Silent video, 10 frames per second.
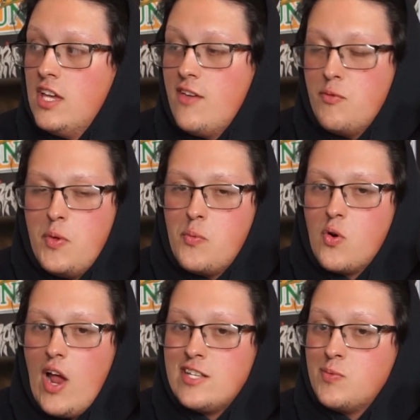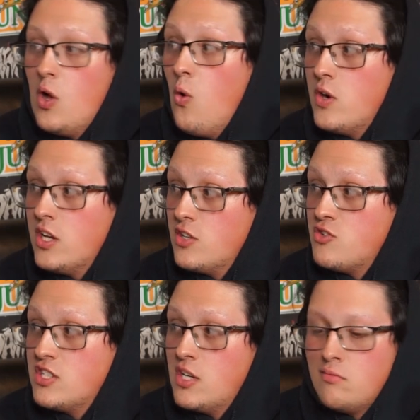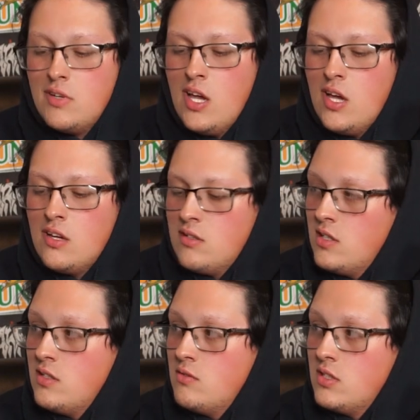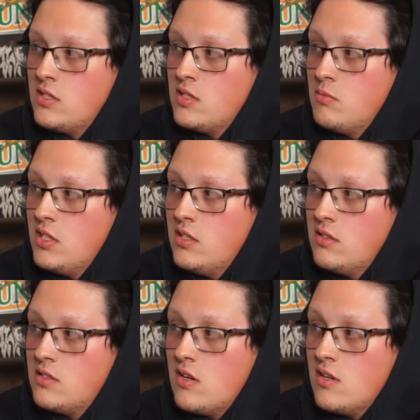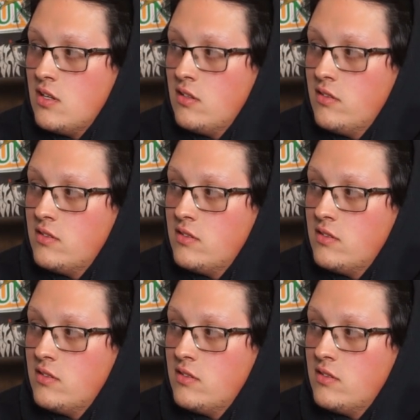Even people were asking me, "Oh, when are you gonna dress up?" Nah, I ain't doing it this year, buddy. Sorry,